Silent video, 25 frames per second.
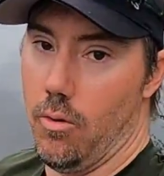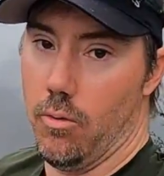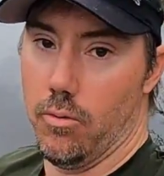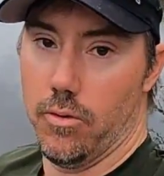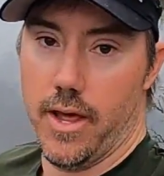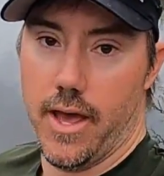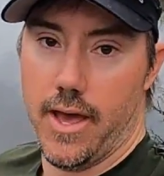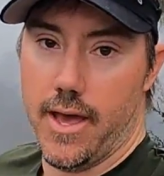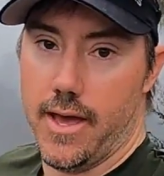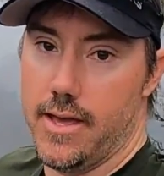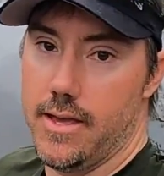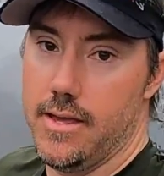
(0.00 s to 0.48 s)
a
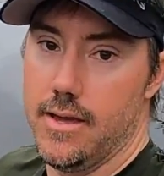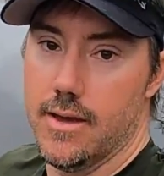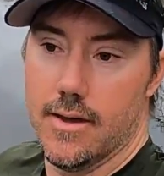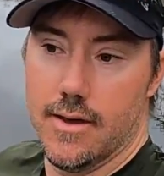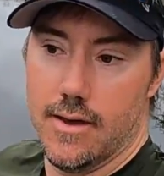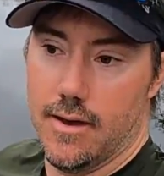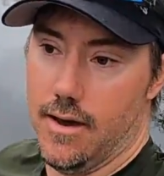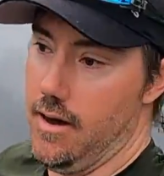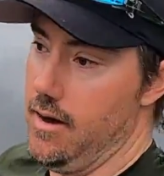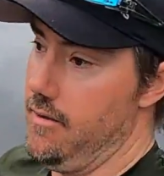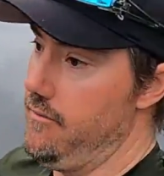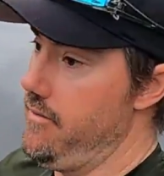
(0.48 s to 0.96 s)
whole day
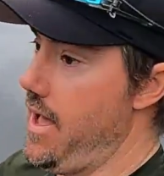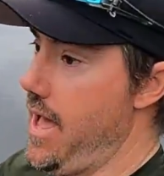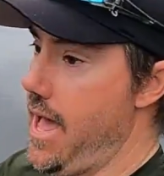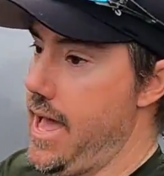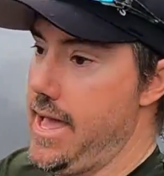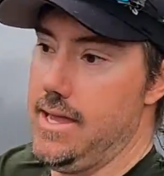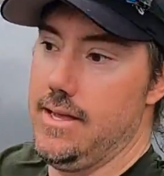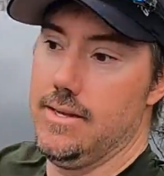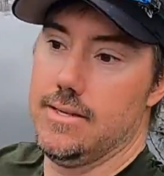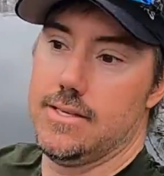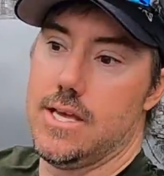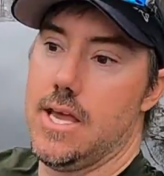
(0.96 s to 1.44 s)
of
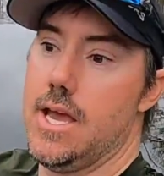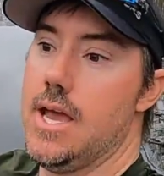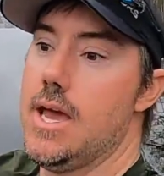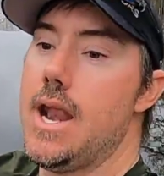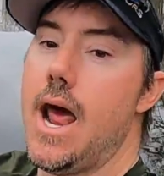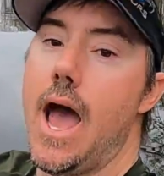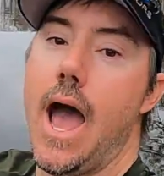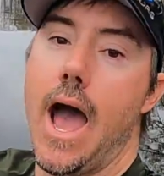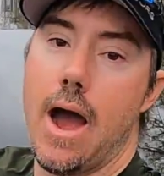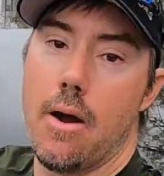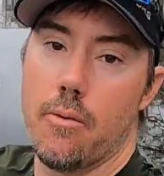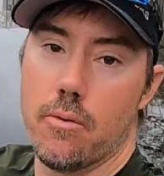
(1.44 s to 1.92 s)
8,
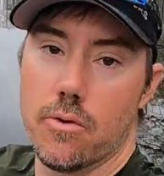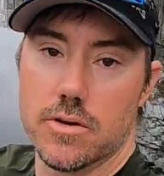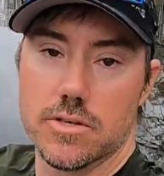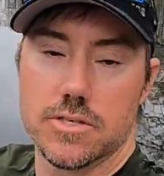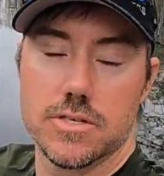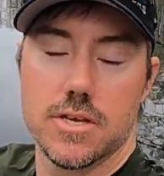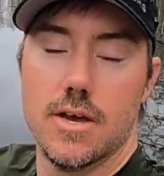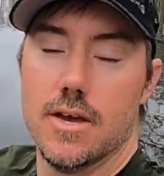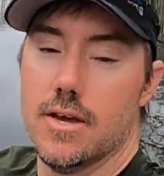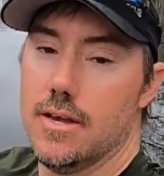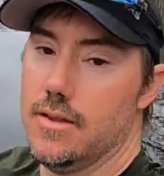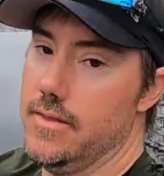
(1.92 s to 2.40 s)
10
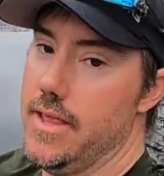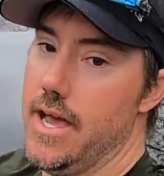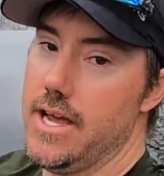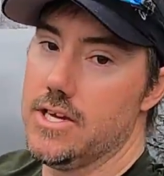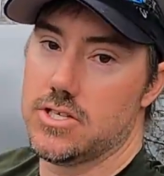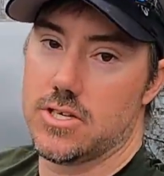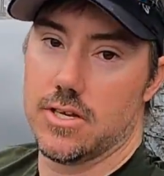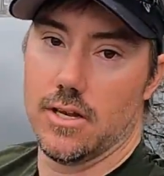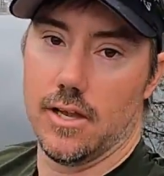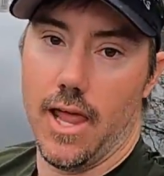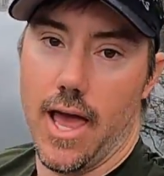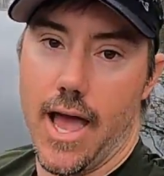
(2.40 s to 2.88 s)
hours,
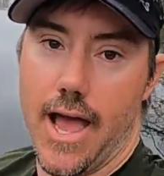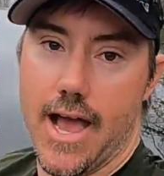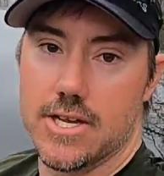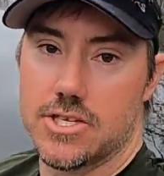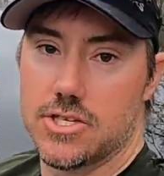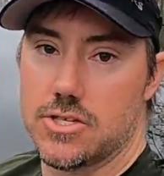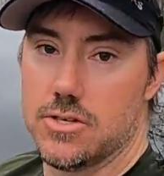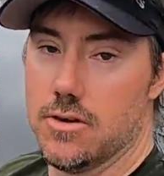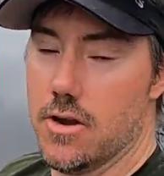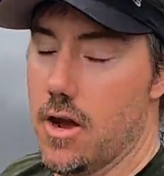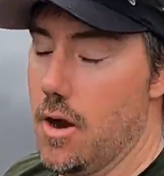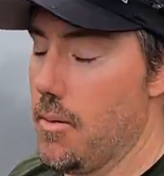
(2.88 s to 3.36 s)
they should
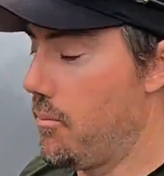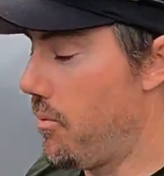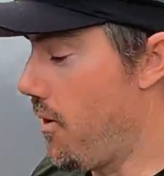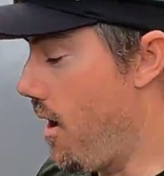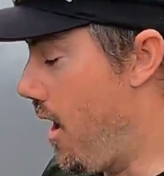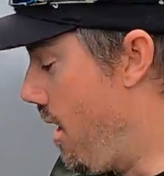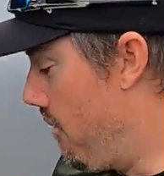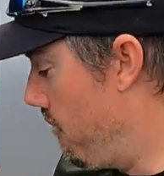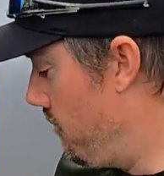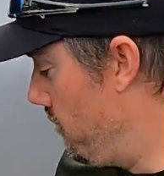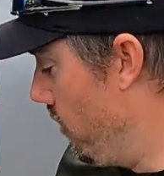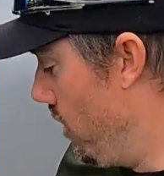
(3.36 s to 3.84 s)
last you no
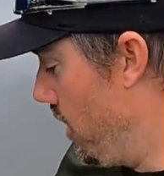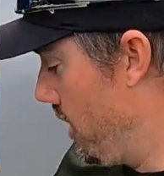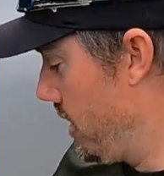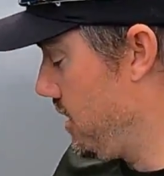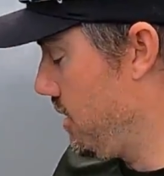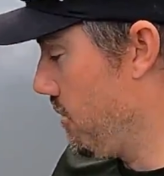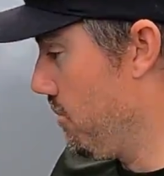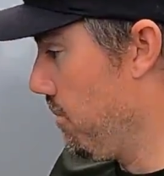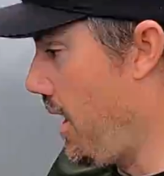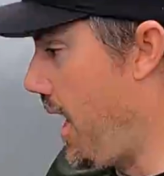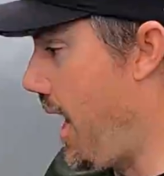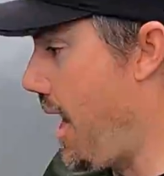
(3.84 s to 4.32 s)
problem
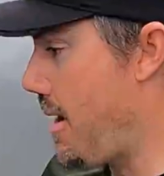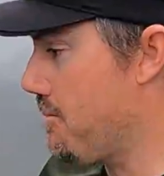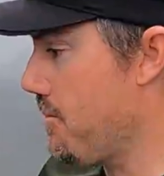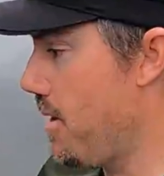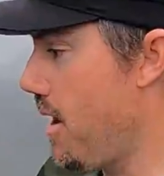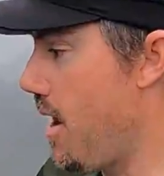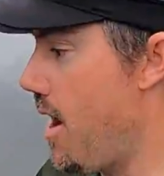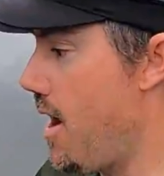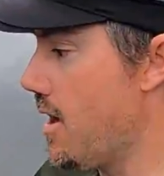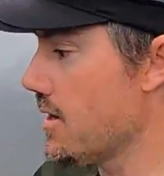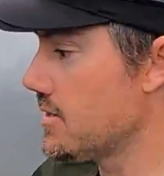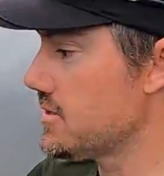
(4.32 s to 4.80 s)
running your
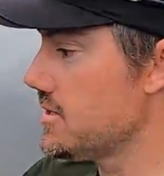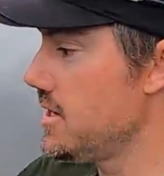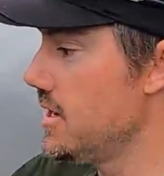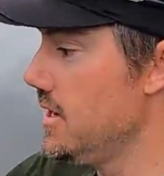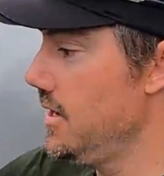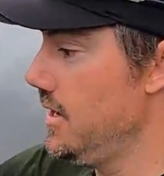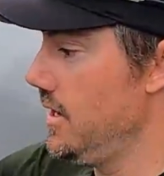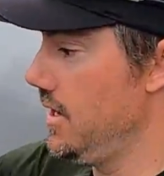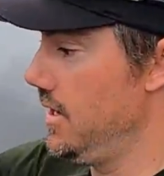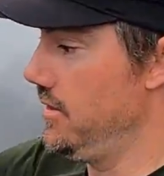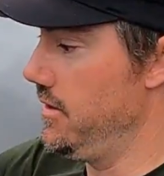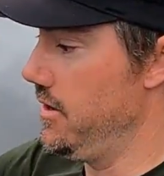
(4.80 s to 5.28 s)
black box,
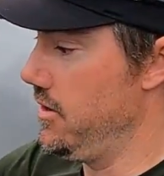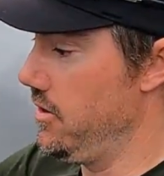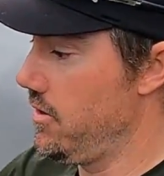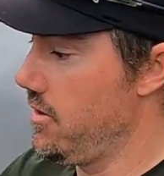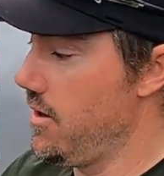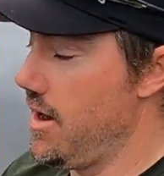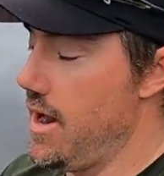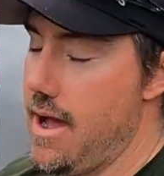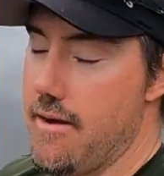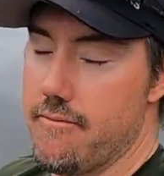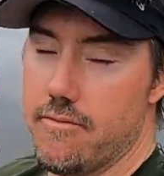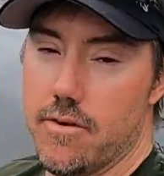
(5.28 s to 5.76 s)
and then
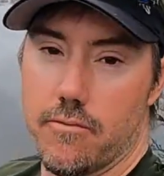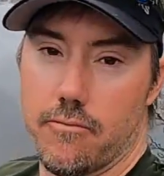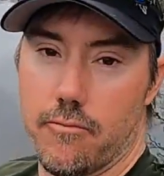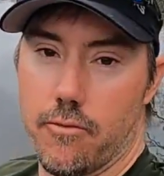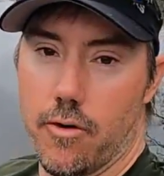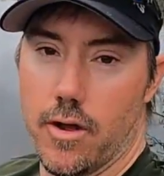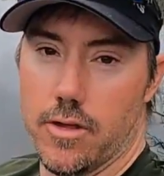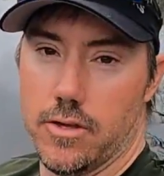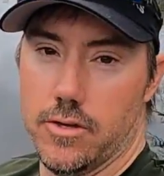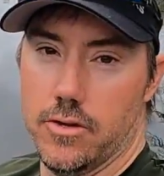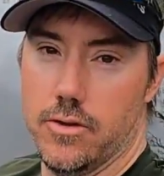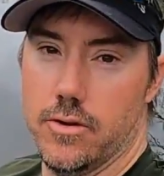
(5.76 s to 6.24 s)
you're gonna have your
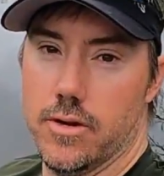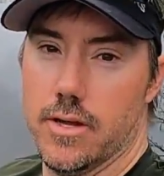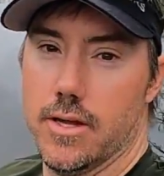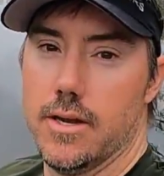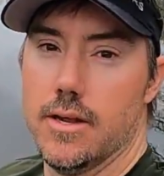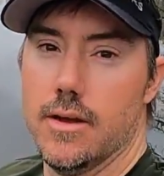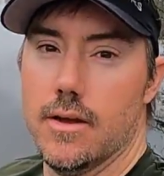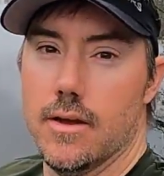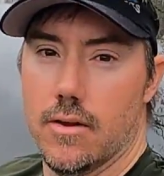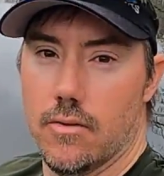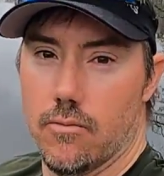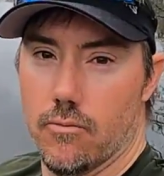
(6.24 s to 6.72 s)
front
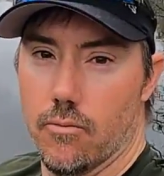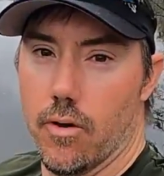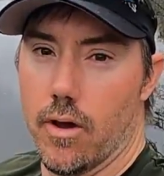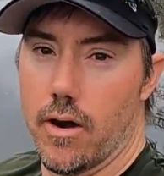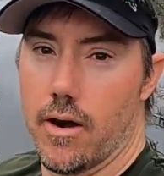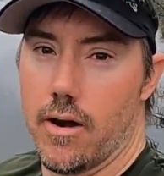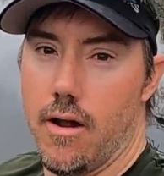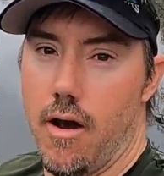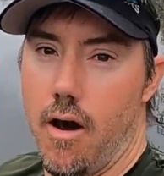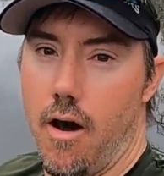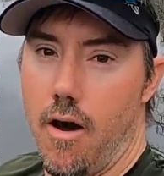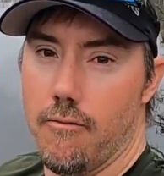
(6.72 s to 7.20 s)
unit
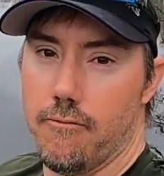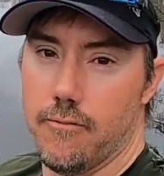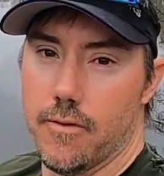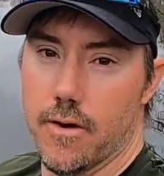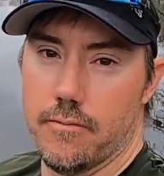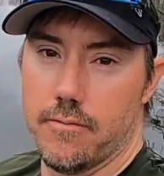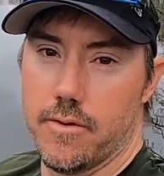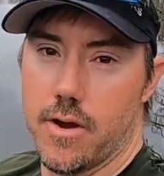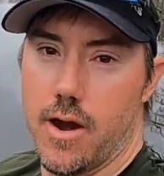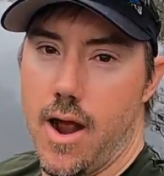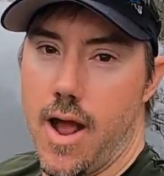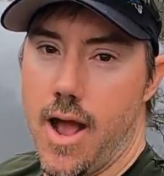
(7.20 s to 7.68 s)
running
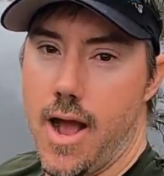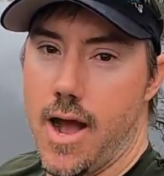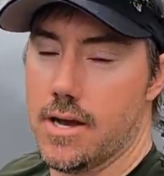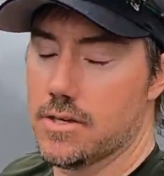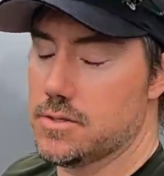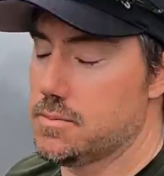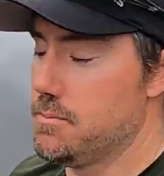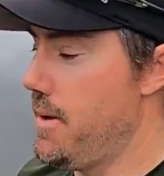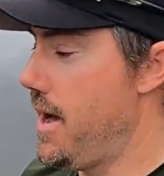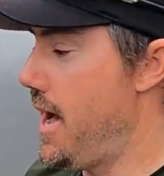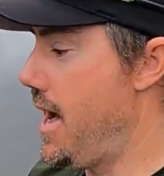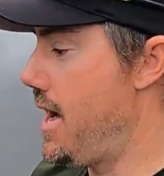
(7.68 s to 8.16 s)
off of your
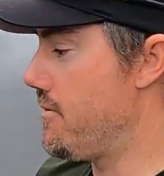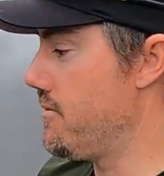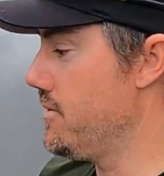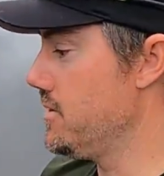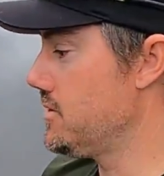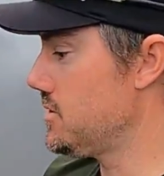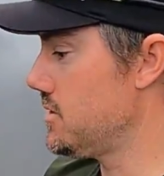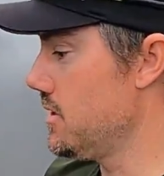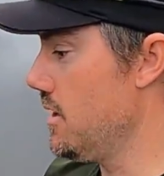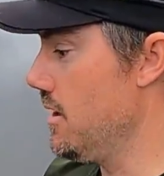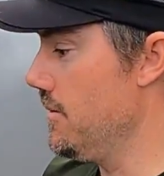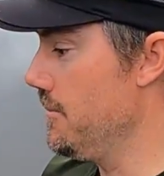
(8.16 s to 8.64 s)
house
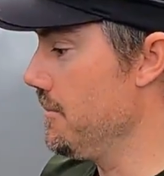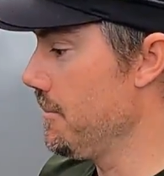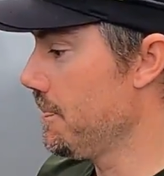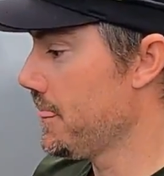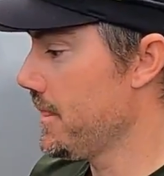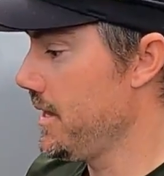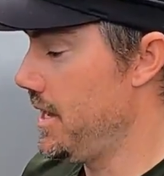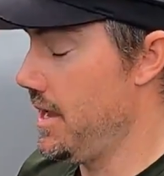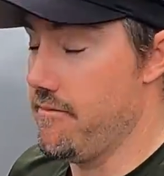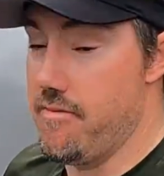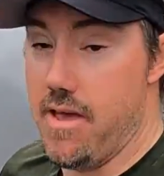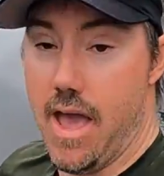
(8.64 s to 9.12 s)
battery. So
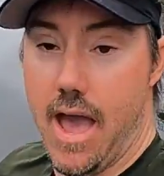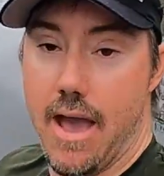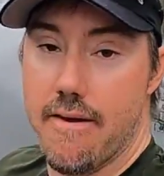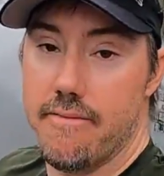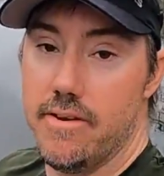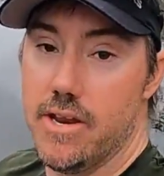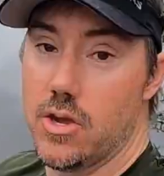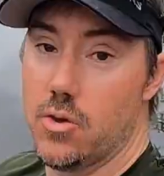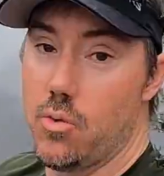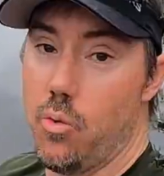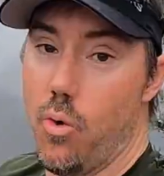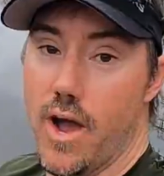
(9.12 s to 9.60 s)
if you
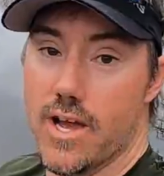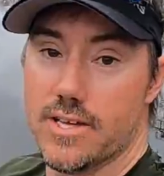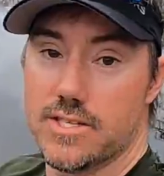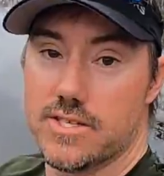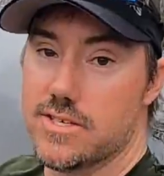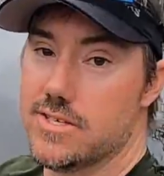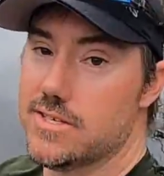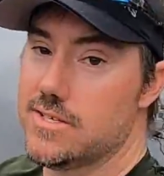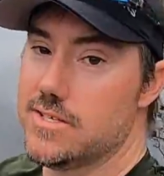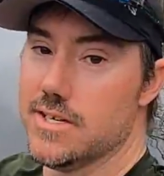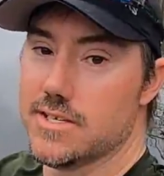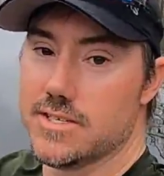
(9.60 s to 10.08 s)
have any
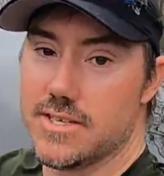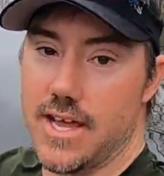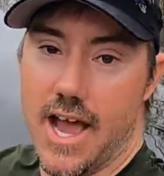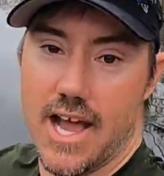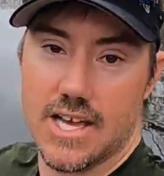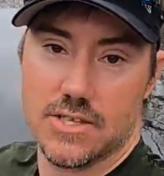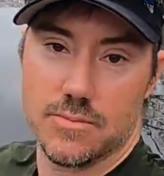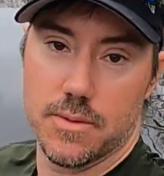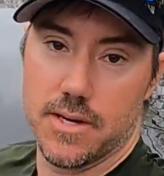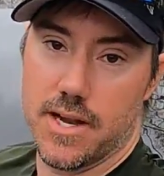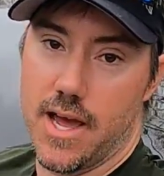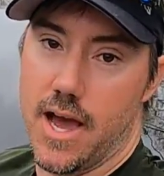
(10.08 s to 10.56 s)
questions, just
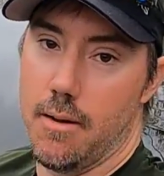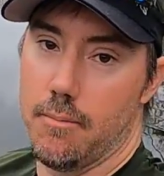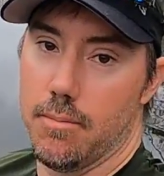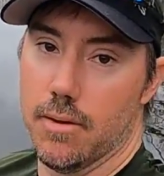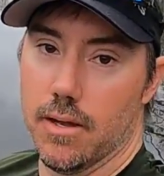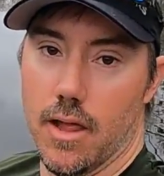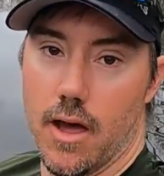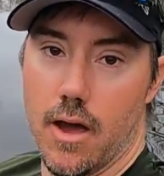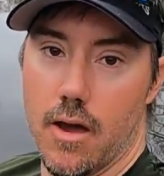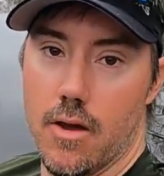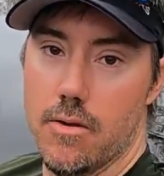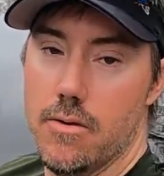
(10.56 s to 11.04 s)
ask me
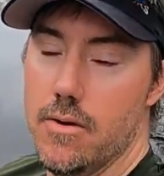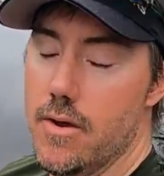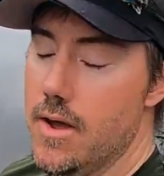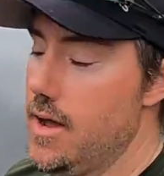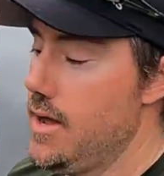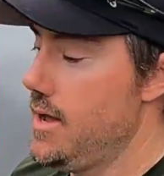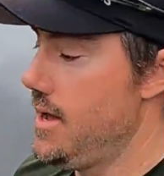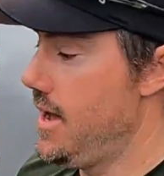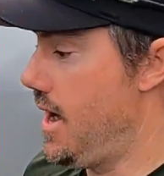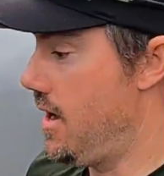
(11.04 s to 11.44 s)
down below.